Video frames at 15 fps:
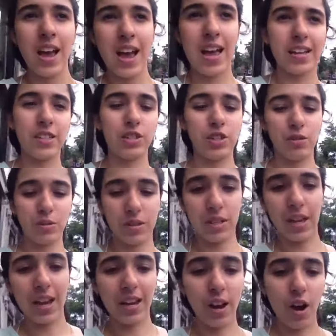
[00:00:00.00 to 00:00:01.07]
And she was
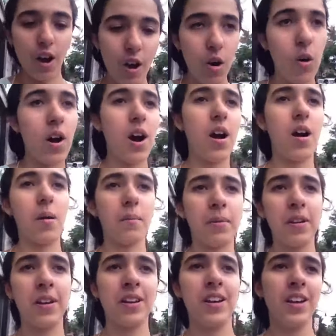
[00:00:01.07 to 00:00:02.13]
like, oh, um,
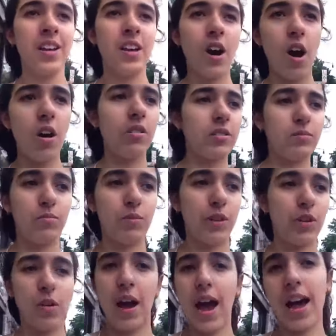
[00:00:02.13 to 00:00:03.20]
oh, we
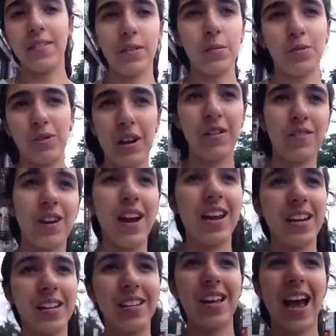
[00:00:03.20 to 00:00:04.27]
don't have them or whatever.
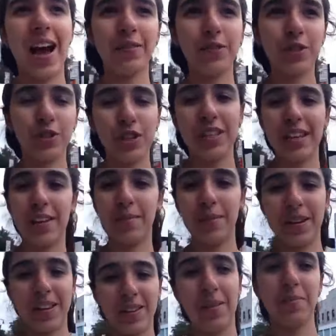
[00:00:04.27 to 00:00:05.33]
And then after she gave
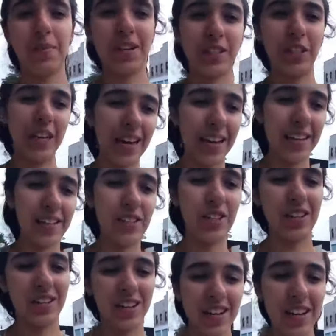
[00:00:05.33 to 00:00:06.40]
me my change
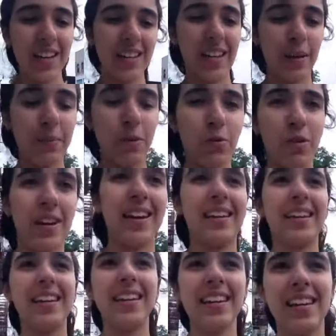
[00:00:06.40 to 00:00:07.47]
and gave me what I
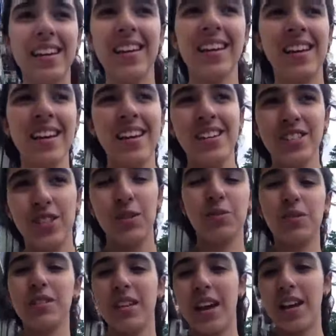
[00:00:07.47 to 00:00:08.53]
needed, she
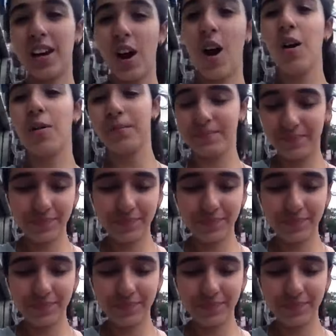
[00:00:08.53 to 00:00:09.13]
was like, oh,